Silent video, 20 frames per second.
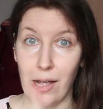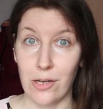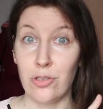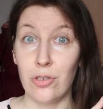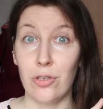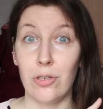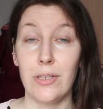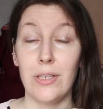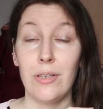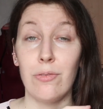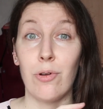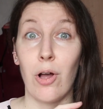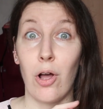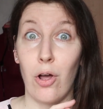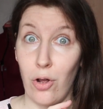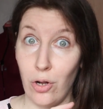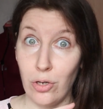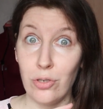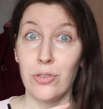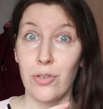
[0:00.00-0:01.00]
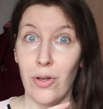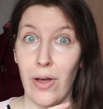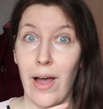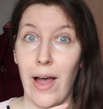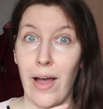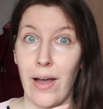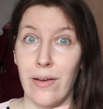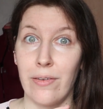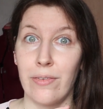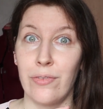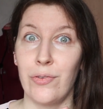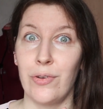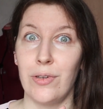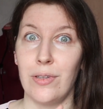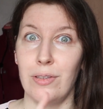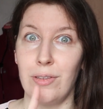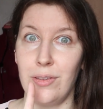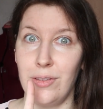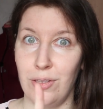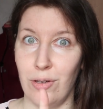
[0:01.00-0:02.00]
Actually, we also have
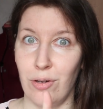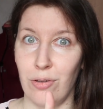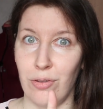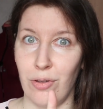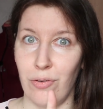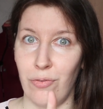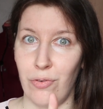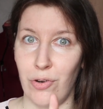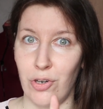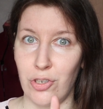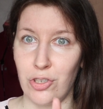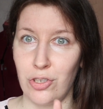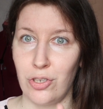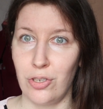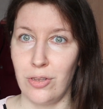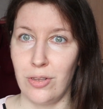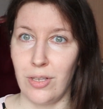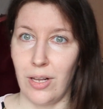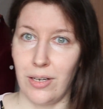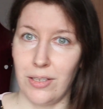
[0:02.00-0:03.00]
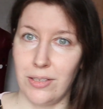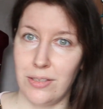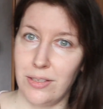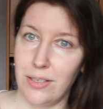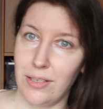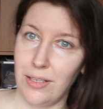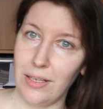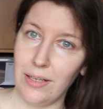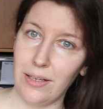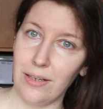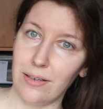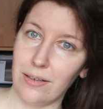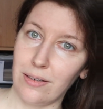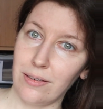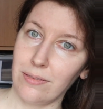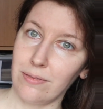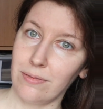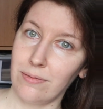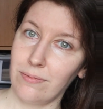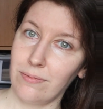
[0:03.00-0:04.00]
the other version that is here